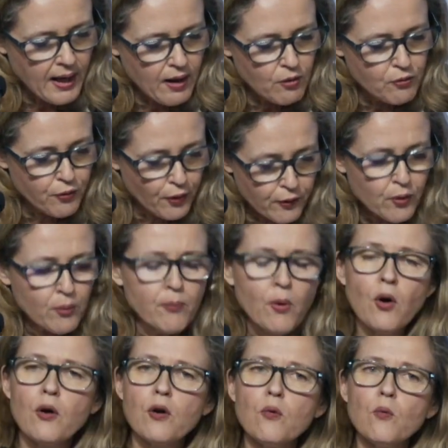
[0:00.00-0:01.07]

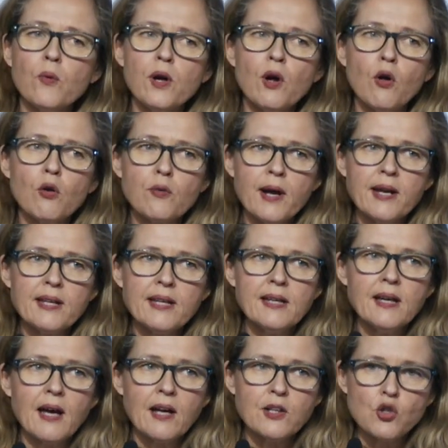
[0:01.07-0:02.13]
Furthermore, we already
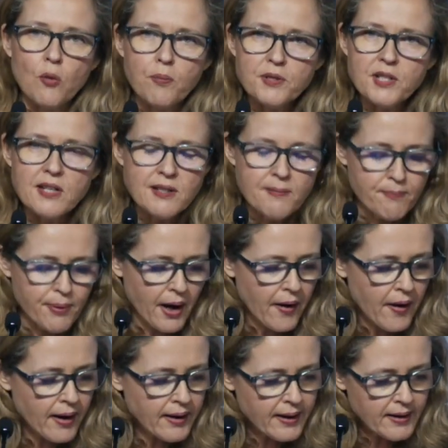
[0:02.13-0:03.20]
adopted in
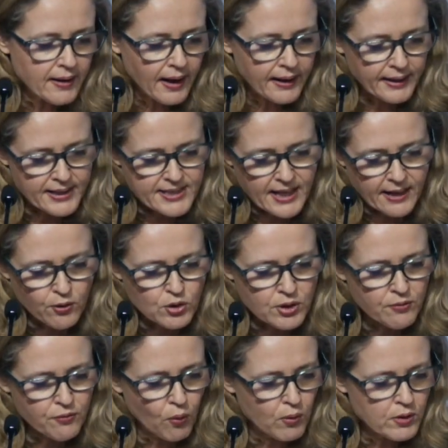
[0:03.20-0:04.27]
parallel an
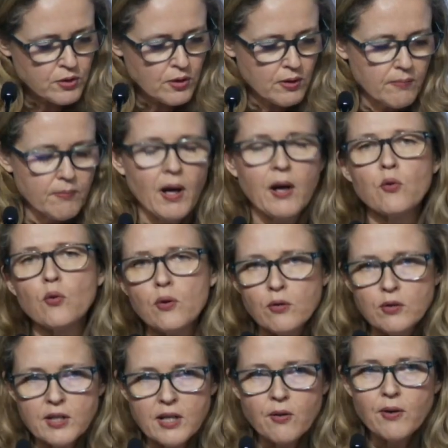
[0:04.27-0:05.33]
executive order, a royal
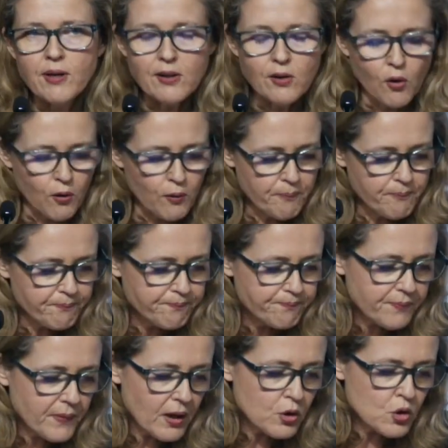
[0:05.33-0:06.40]
decree law,
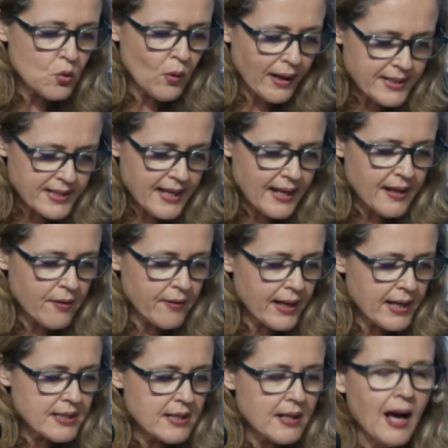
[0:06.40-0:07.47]
to
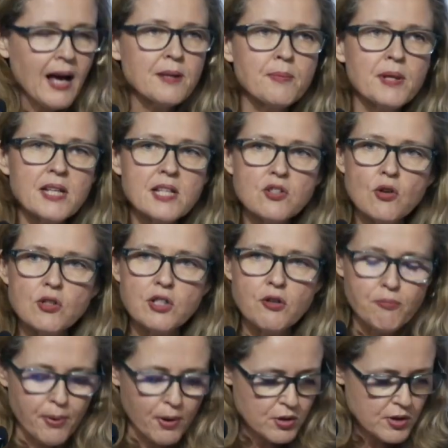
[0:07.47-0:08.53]
accelerate administrative
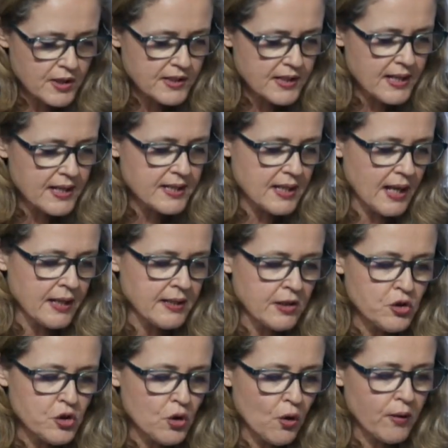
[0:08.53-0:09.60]
processes and
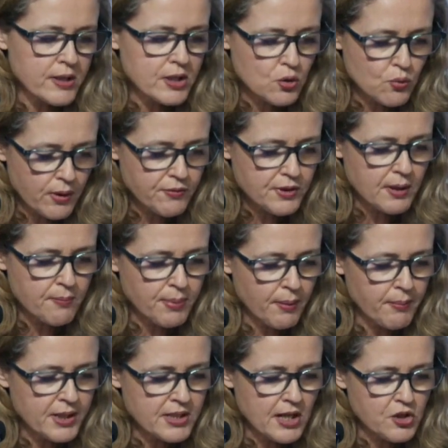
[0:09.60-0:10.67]
ensure a swift
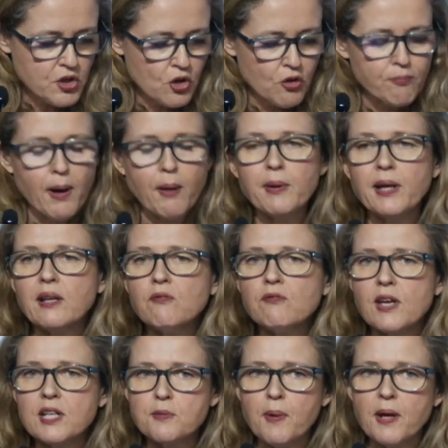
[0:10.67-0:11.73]
implementation of public
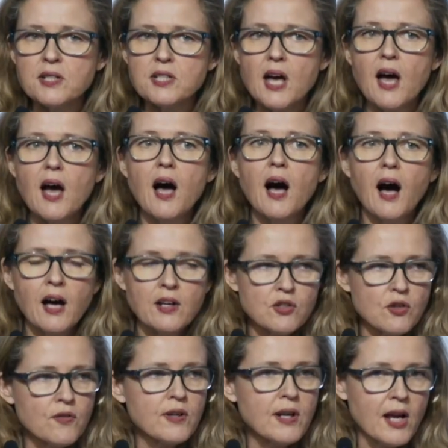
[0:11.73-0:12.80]
investment
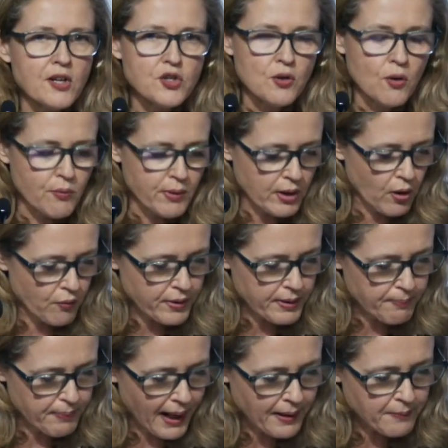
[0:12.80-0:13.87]
under the National Recovery
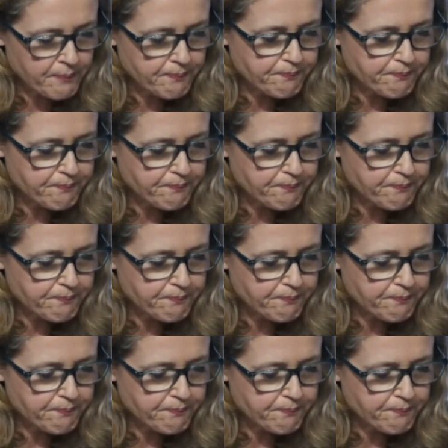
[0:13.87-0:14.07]
Plan.